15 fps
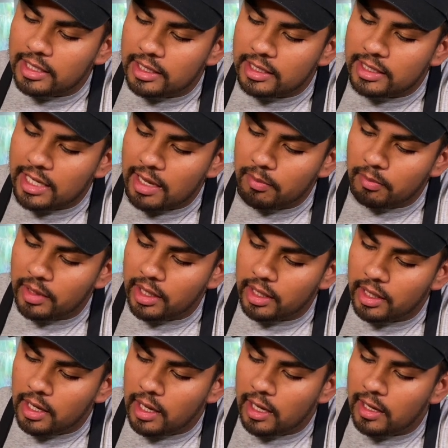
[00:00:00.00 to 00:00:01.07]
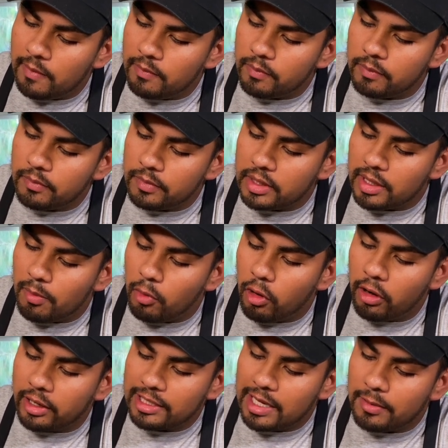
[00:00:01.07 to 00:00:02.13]
and sent me some more
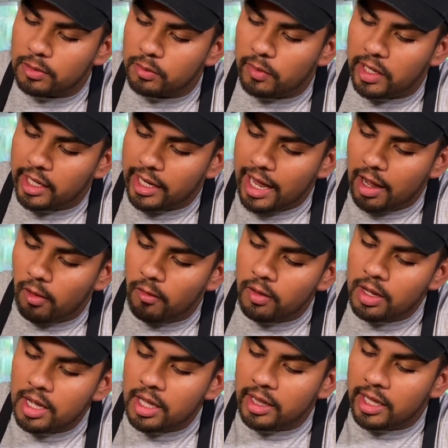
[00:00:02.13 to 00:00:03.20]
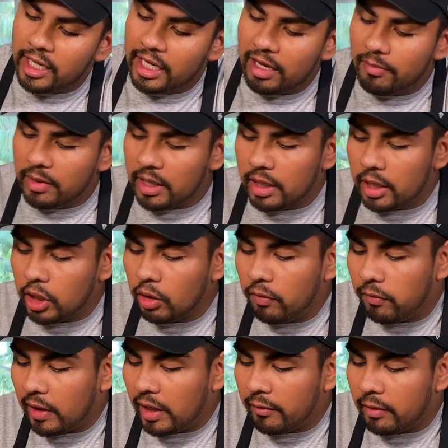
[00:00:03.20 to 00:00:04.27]
because I was running out. They gave me a new
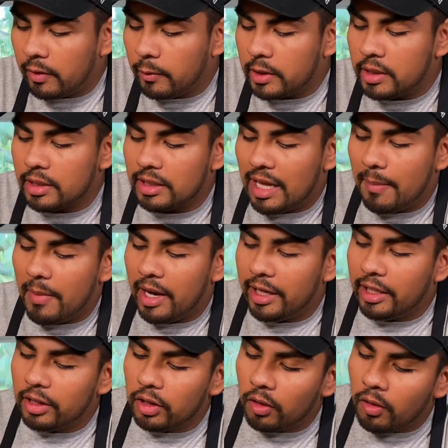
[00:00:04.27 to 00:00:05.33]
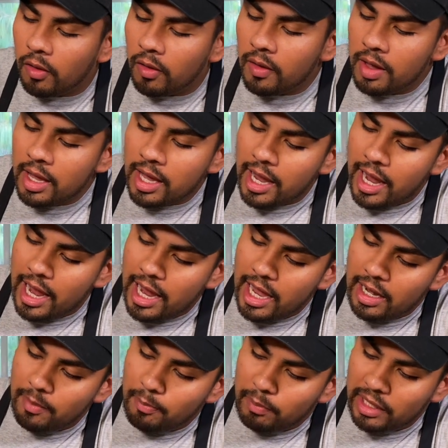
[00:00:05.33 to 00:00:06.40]
flavor, which is tamarindo
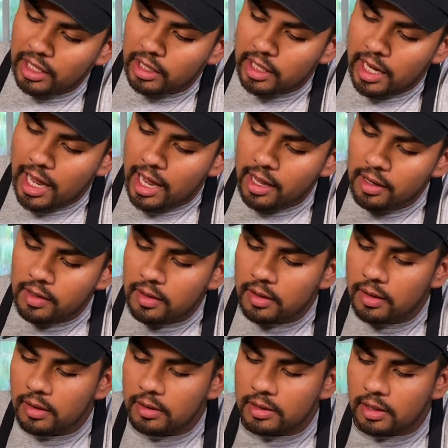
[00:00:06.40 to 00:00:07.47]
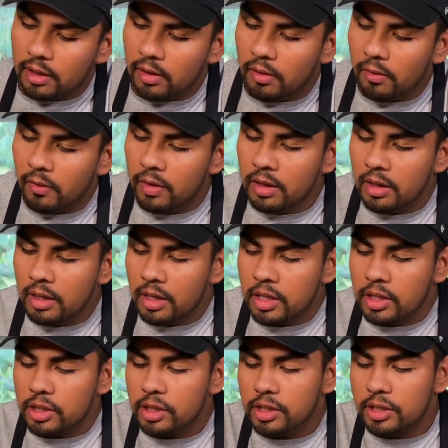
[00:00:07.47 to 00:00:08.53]
and piña. So,
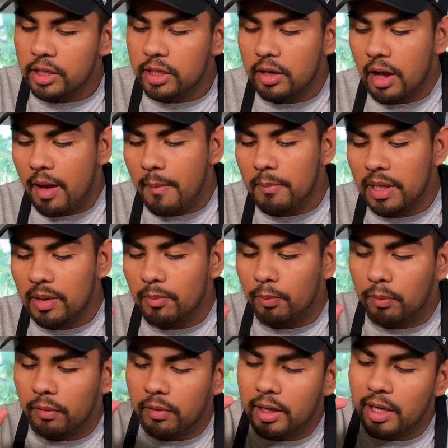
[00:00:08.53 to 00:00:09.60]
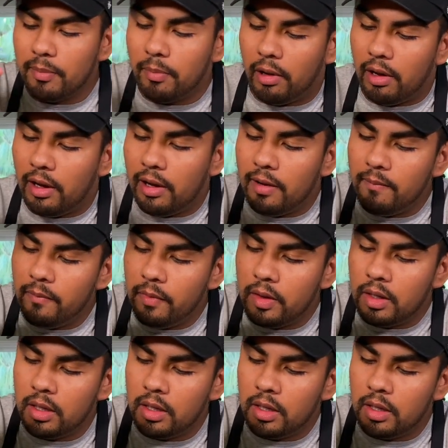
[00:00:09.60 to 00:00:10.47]
should be pretty bomb.